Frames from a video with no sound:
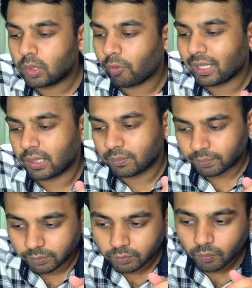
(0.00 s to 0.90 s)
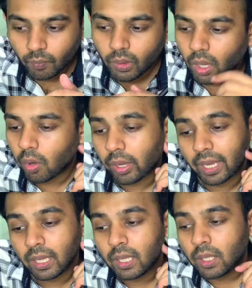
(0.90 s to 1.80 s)
question? Okay,
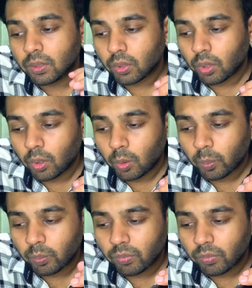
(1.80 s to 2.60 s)
so